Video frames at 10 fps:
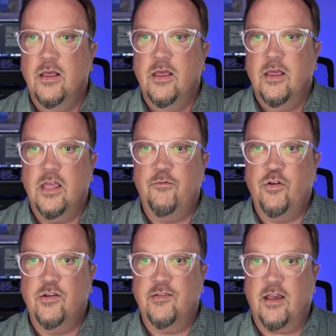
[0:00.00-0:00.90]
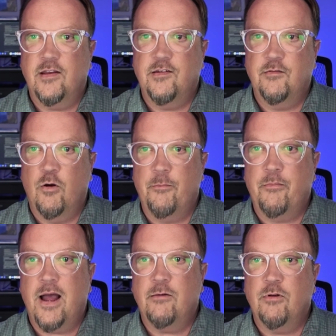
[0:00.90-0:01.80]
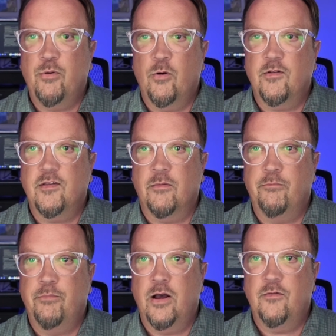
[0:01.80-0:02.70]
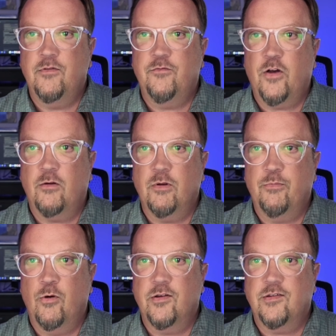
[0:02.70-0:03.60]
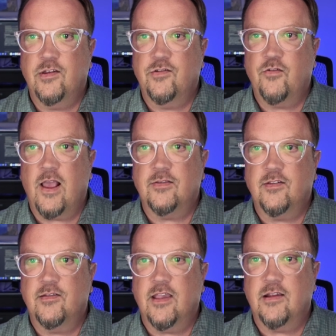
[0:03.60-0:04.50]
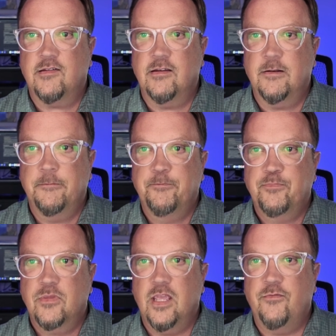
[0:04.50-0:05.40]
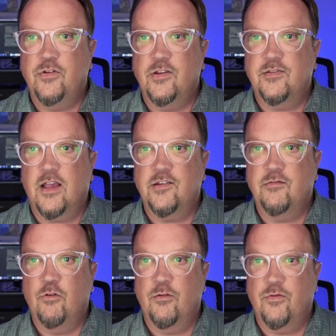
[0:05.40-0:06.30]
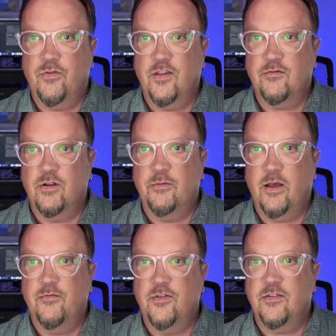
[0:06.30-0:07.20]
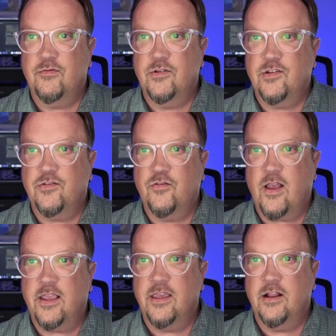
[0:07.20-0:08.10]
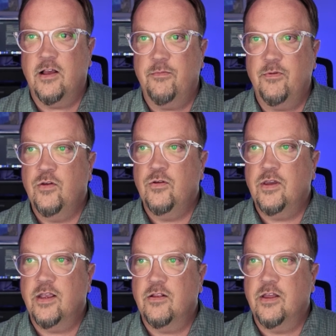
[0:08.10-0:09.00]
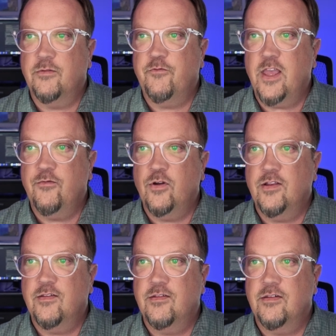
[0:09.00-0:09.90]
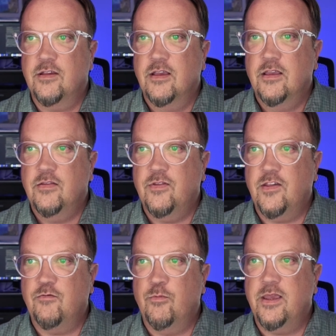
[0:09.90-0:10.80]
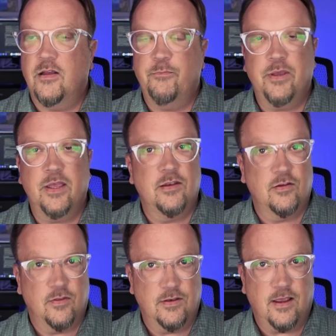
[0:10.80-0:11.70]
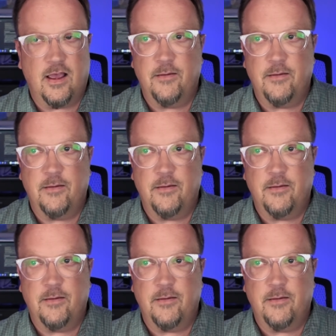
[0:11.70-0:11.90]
If you decide you want My Reports above default reports, just drag the section. If you decide you want this one above this one, just drag it up. You can click Favorites. These will be pinned to the top.